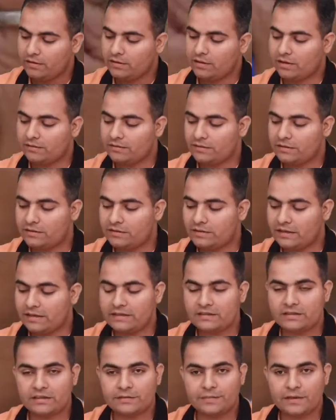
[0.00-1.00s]
Now this z
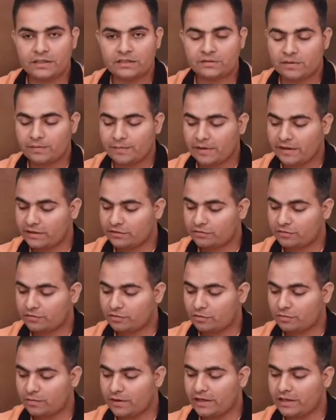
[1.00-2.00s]
is replaced by minus 1,
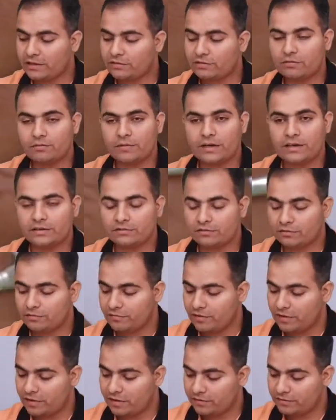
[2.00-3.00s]
so minus 1 minus
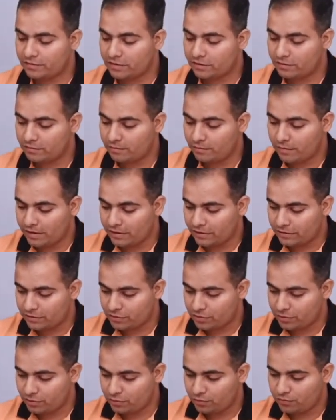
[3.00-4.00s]
1 will give us a
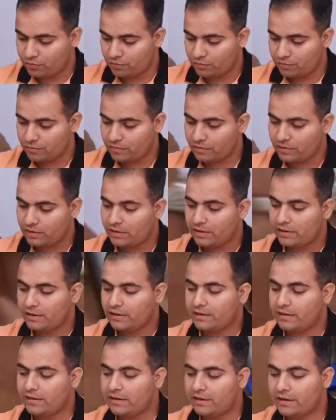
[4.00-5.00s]
minus 2.
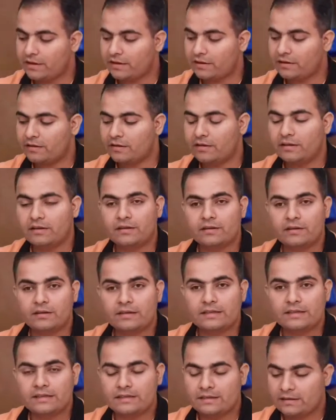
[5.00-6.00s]
Here
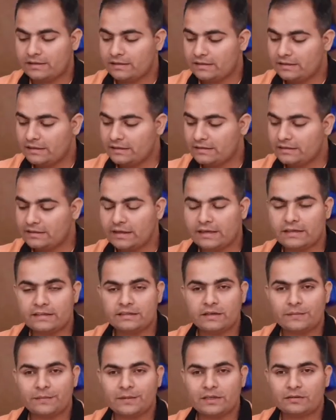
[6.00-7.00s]
this z
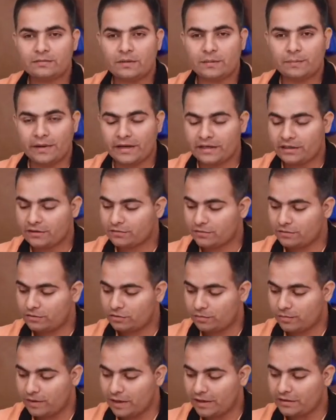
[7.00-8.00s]
is replaced by minus 1,
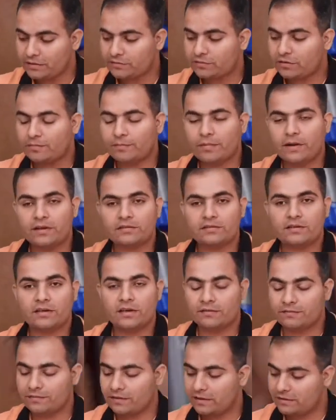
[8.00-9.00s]
so minus 1 plus
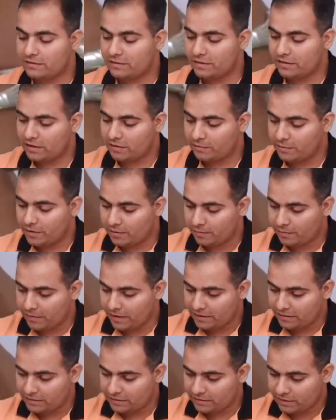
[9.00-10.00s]
half is nothing but
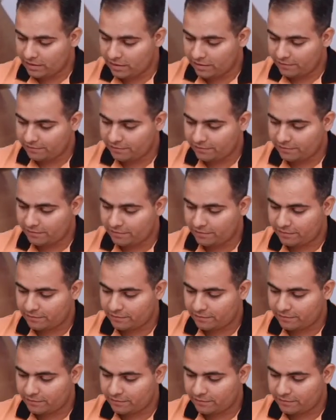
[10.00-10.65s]
minus half.